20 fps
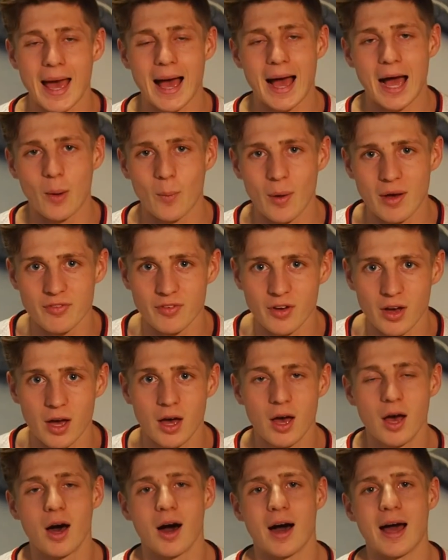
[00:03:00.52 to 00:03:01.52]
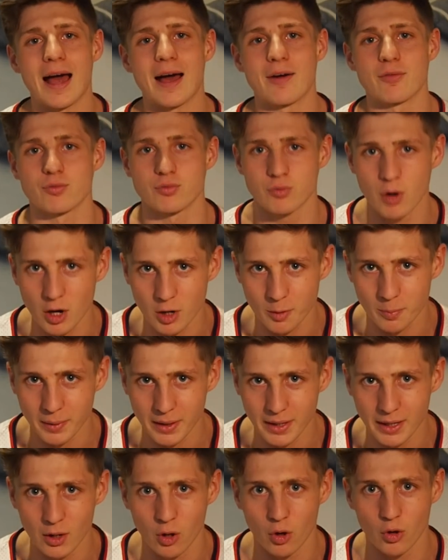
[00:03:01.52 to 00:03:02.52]
However, I have
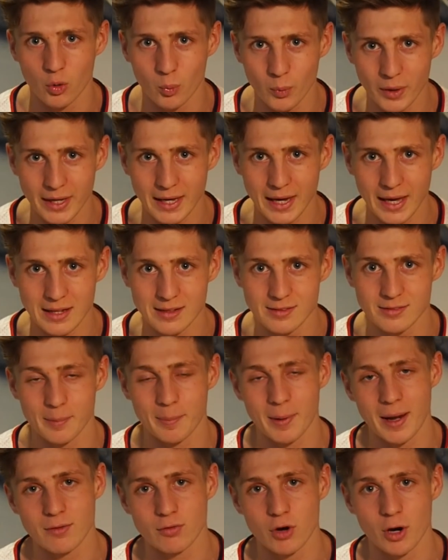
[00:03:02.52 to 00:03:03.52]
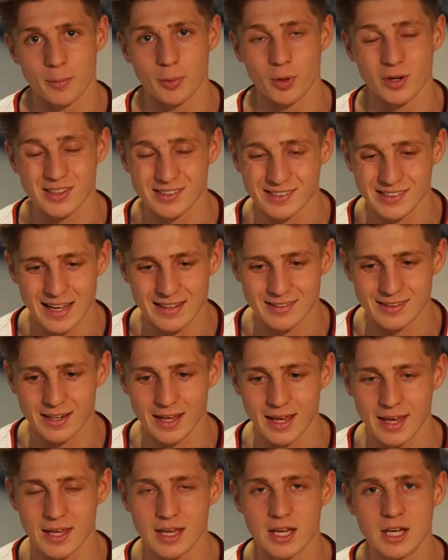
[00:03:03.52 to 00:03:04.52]
rugby on the weekends. I play rugby on a
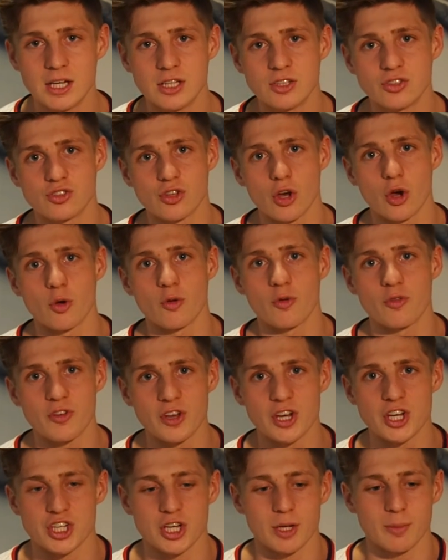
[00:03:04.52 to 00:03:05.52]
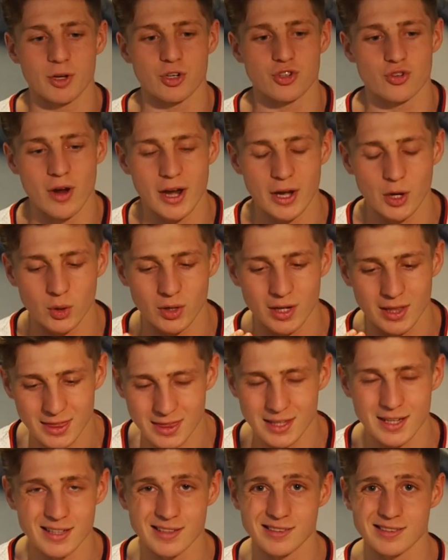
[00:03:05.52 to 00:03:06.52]
Saturday. So finishing my training on a
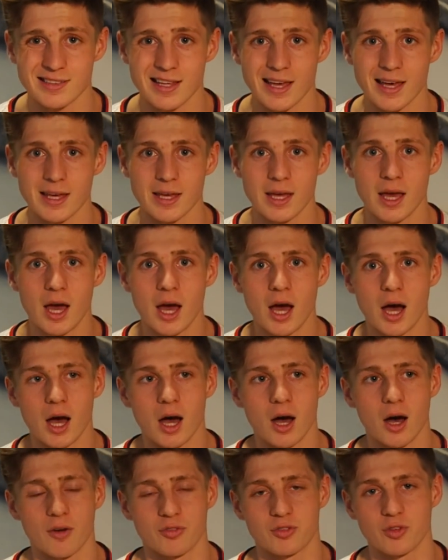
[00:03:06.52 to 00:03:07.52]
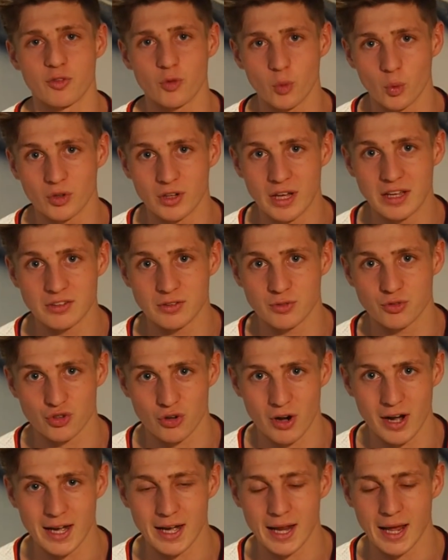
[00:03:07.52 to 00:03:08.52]
Thursday after 4 days of
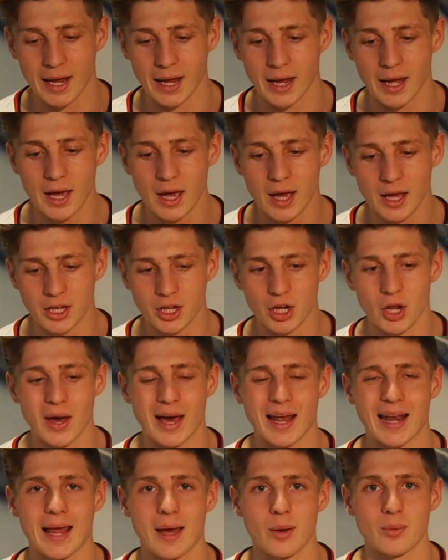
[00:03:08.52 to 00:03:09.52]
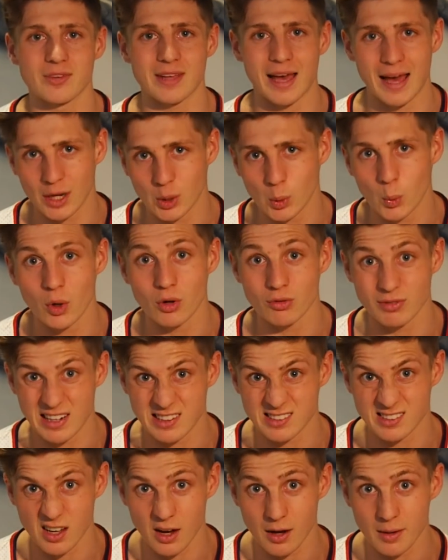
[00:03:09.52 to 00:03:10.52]
training, allows adequate
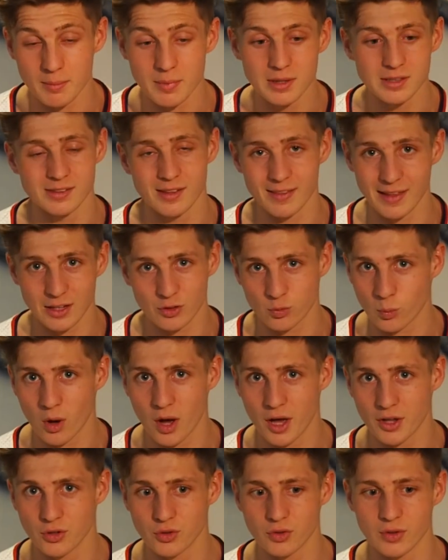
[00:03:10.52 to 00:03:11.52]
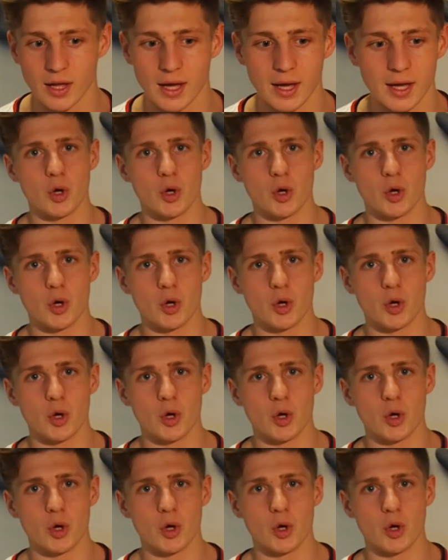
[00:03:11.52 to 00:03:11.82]
rest time. So that's why I do that.